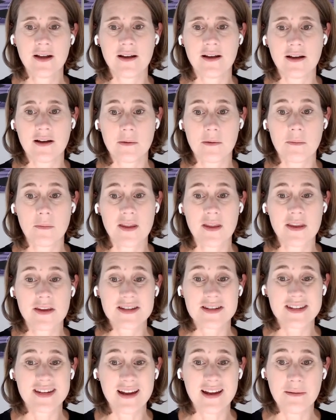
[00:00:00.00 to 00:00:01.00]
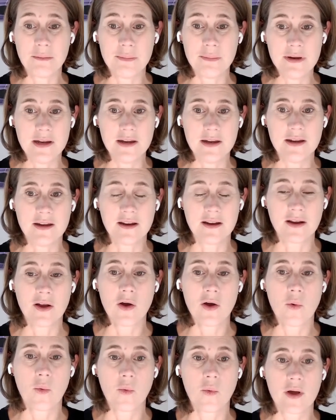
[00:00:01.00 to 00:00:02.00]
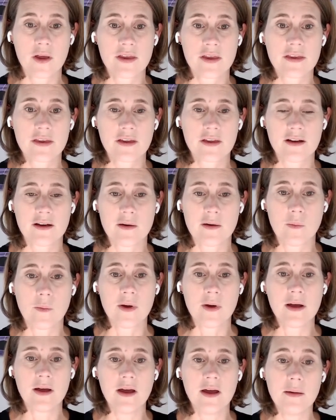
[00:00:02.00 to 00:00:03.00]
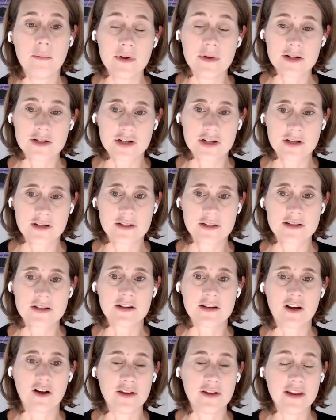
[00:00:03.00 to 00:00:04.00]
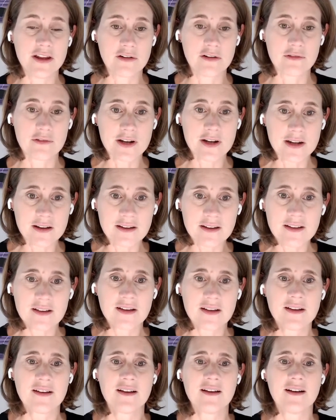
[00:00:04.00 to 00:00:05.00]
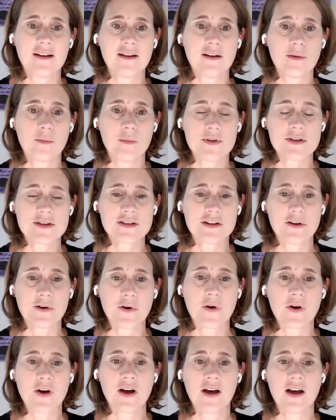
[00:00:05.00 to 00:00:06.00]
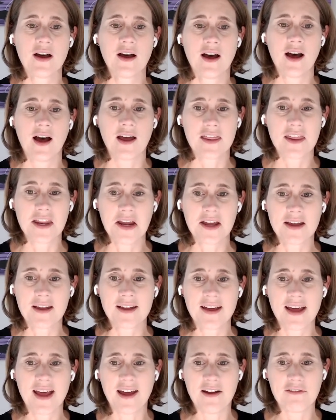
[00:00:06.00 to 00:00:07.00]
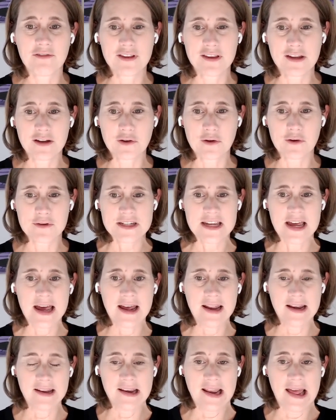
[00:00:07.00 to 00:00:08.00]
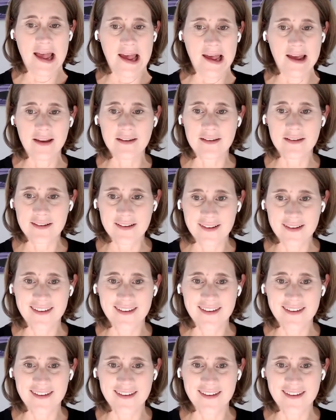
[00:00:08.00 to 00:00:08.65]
The same being with emissions on the grid. So I think everything goes hand in hand.